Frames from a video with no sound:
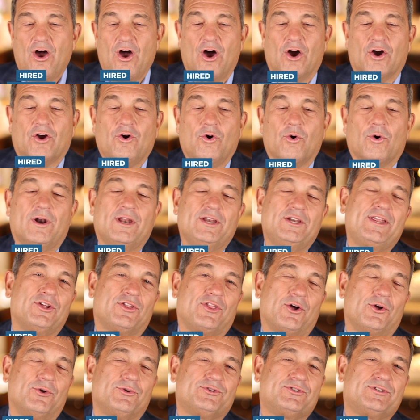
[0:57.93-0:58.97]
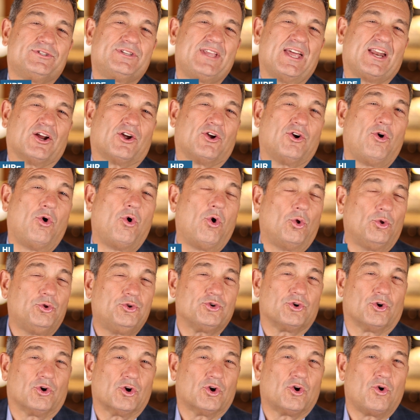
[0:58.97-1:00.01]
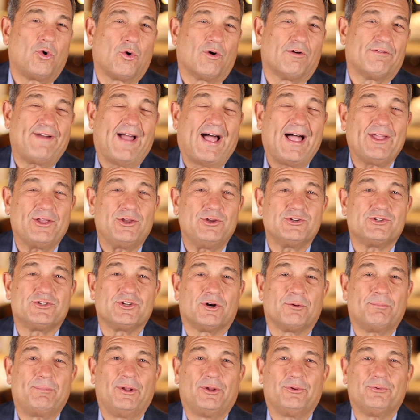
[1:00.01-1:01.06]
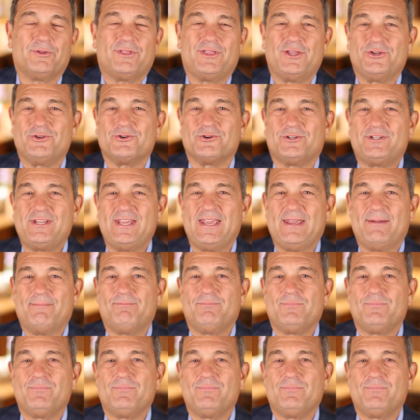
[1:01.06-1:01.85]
according to those set of culture or core values that are built within your team.